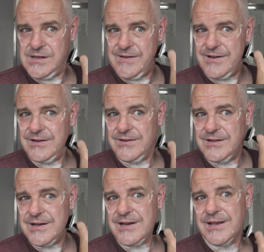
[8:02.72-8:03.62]
if I
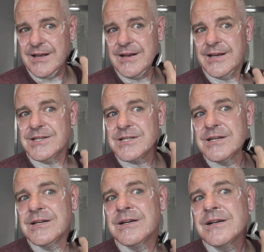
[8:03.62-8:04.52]
do that, I get a
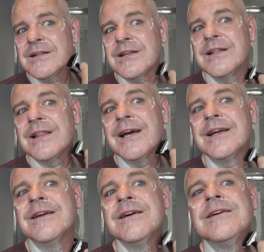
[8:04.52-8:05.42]
nice clean
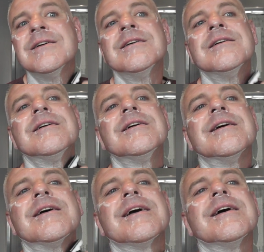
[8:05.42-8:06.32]
line.
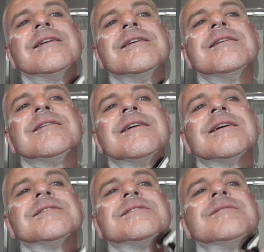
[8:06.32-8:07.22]
And again,
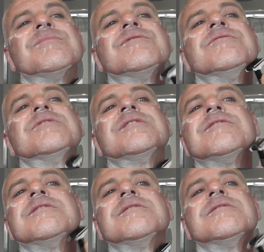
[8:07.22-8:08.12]
like I said before,
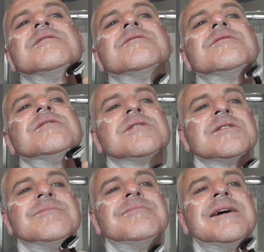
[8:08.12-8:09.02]
even though this
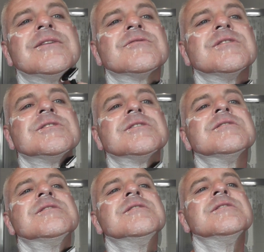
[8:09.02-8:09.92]
is a mild
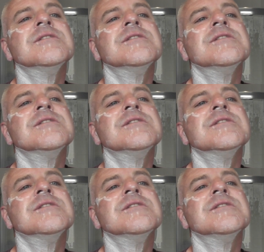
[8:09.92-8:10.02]
razor,